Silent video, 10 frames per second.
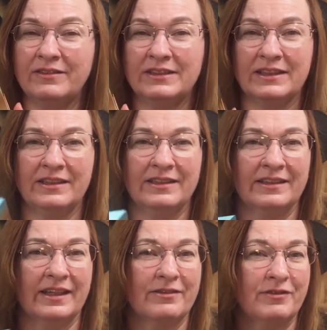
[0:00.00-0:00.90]
love to tell
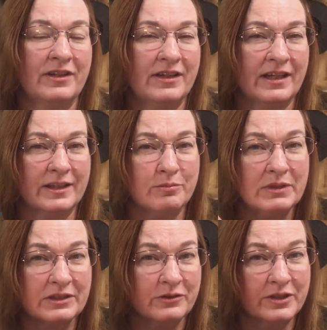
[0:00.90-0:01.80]
you that I figured out the
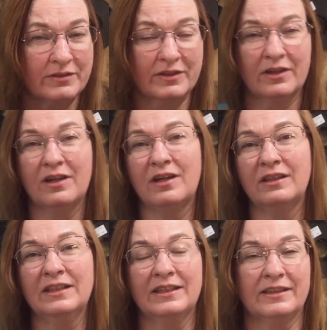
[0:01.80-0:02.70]
mystery of it
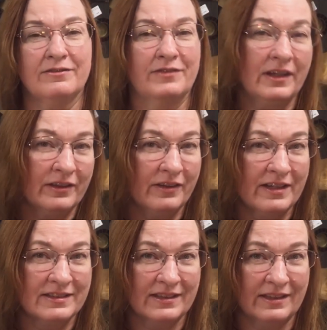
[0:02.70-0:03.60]
all and found the
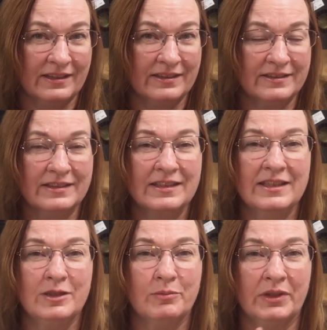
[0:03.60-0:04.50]
right settings,
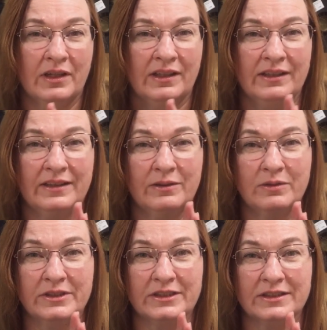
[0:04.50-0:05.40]
but all I did
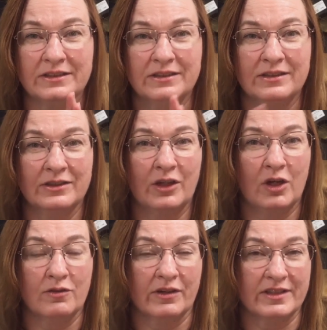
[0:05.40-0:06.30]
was just
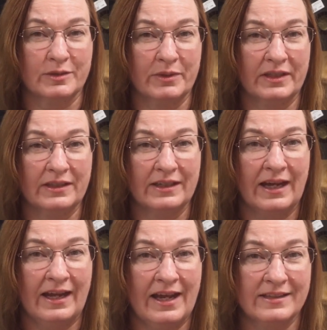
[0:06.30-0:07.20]
overestimate.
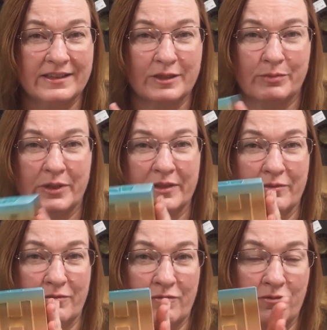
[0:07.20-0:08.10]
I asked it to
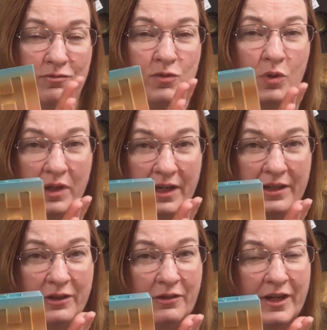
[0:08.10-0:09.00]
print
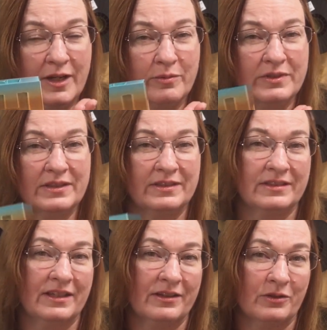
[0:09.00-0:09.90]
400 grams
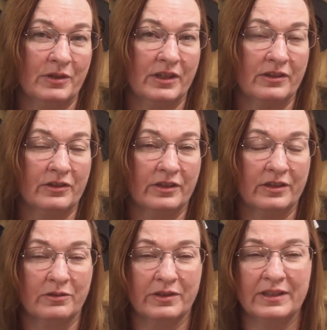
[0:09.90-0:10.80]
instead of
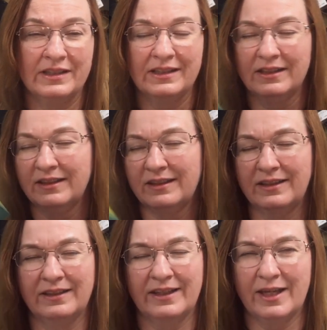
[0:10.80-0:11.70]
333.
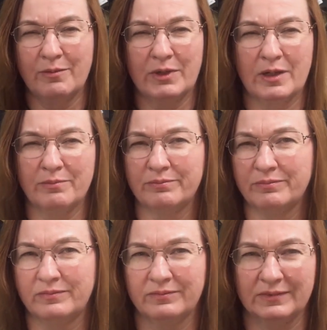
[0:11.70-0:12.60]
It came up
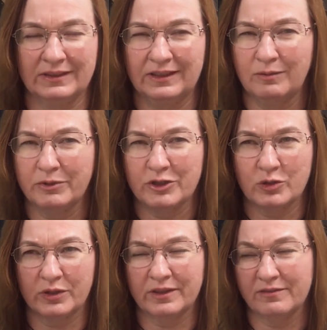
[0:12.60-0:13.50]
a little bit
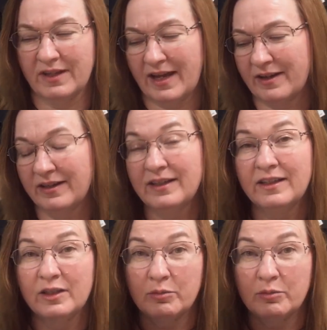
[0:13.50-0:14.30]
short of that,